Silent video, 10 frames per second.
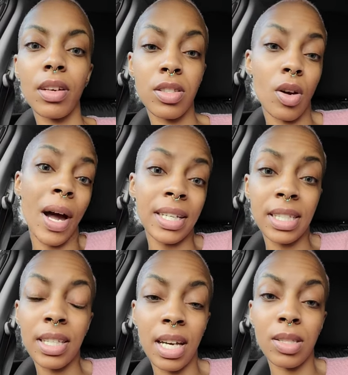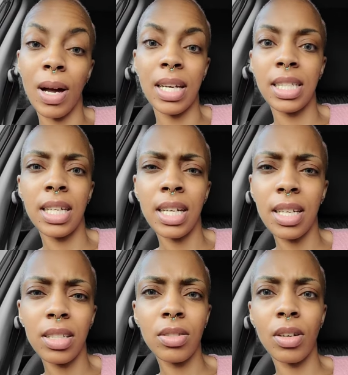So I did, that's why I did
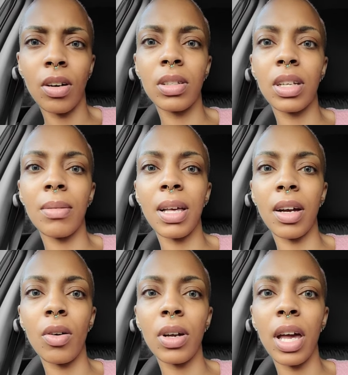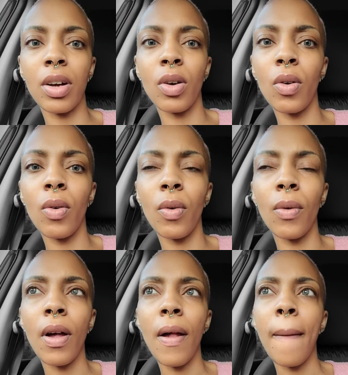it, you know. And I'm like, okay, cool.
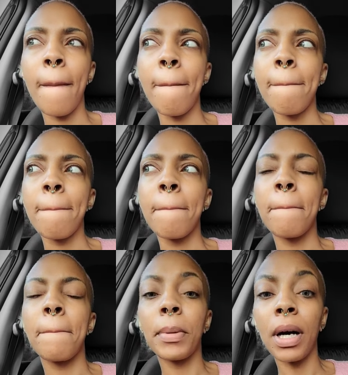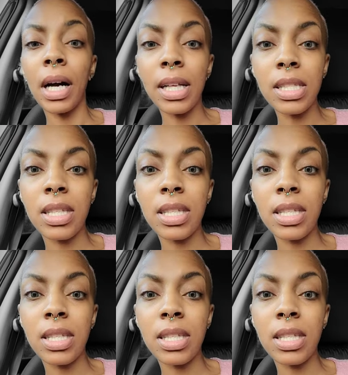But